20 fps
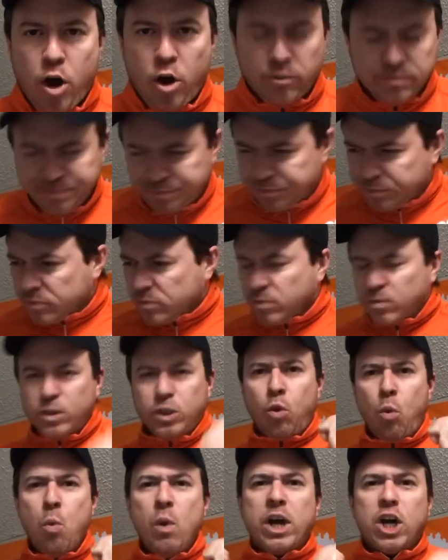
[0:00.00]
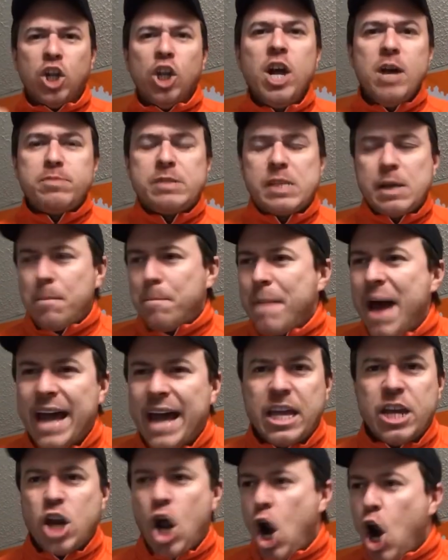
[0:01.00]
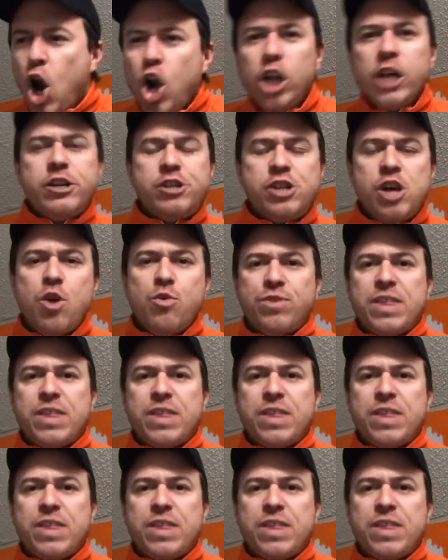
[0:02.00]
when Clemson, back in the early 2000s,